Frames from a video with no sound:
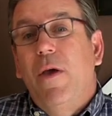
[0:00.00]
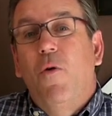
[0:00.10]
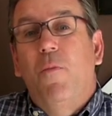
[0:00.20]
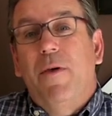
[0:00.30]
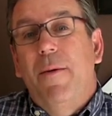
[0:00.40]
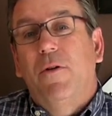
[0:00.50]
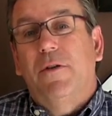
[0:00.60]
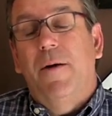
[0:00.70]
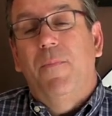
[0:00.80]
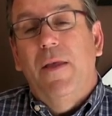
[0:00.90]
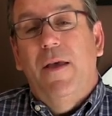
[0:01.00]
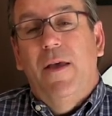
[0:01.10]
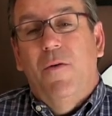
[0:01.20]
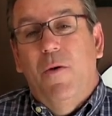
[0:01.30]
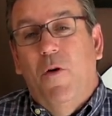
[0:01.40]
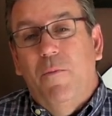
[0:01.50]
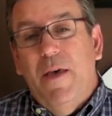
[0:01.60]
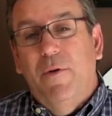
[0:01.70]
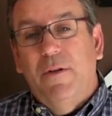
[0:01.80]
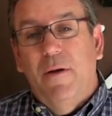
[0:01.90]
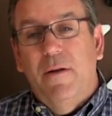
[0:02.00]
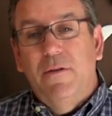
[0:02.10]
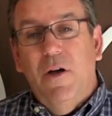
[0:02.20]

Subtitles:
We won't be able to